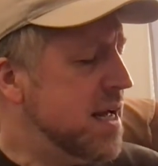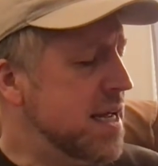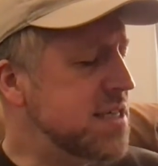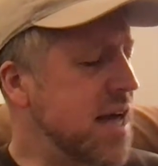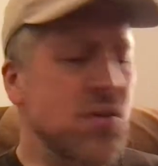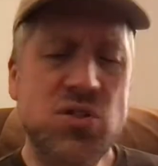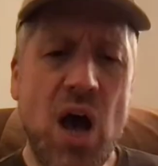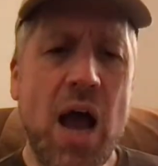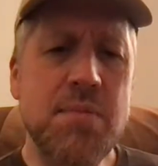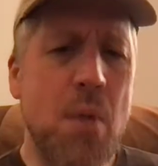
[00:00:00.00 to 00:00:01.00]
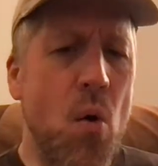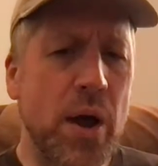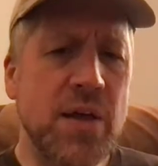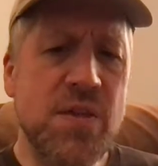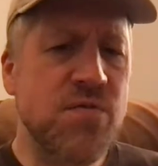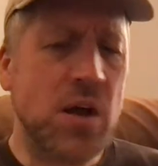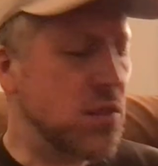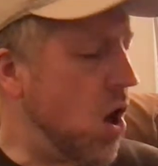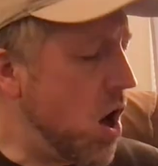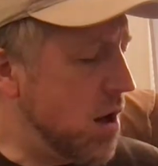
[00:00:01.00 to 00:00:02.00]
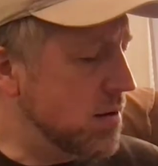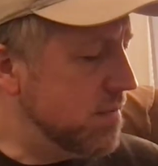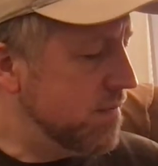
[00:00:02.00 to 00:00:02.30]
He's outside mowing the front lawn."